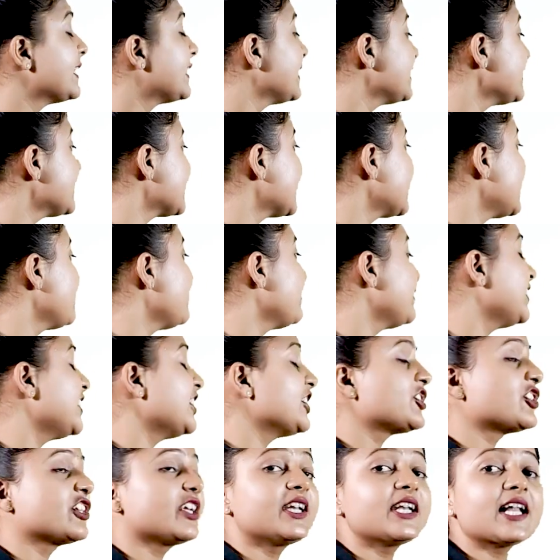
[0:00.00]

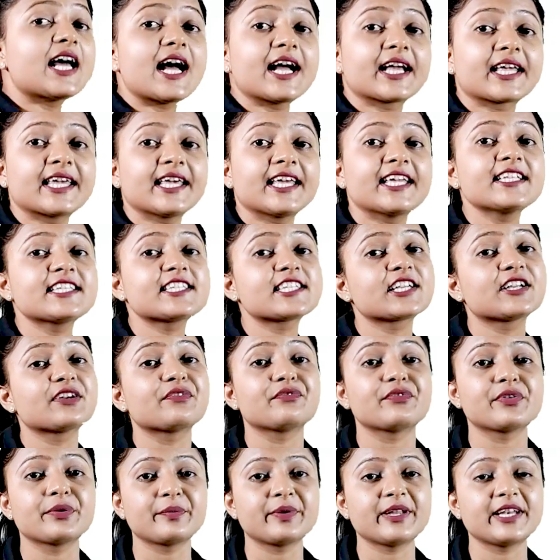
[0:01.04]
Discrimination against
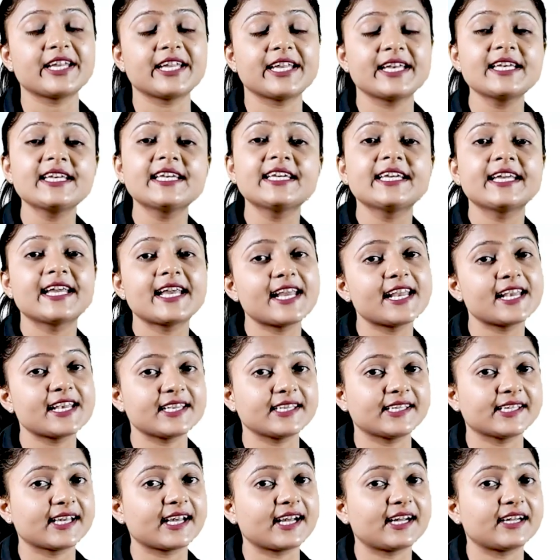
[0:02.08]
women in
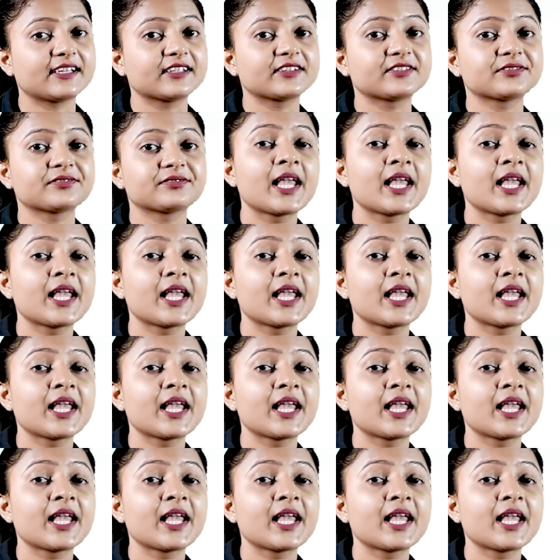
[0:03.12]
India.